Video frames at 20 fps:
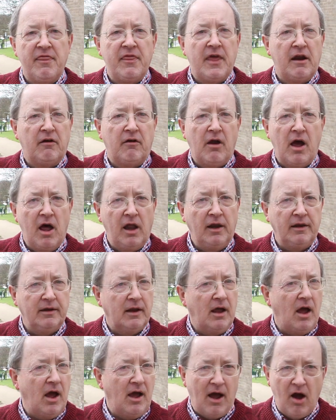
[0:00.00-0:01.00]
There aren't
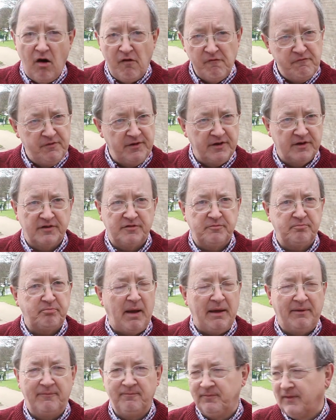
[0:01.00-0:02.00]
obvious
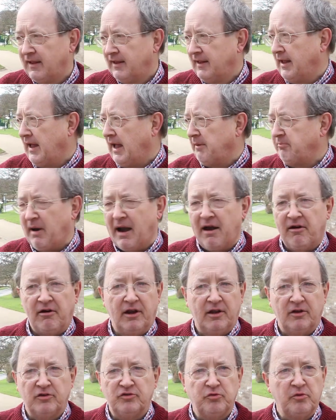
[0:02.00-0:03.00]

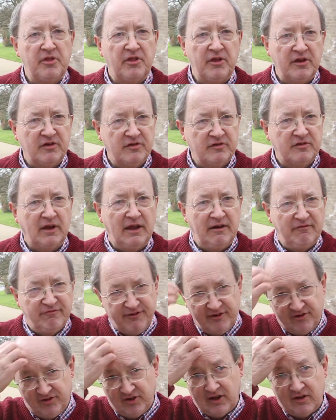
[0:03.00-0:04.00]
parallels with this in
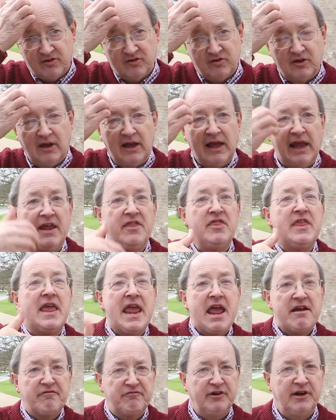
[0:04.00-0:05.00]
physics in the
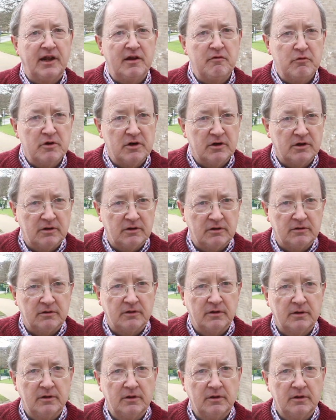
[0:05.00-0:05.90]
everyday world.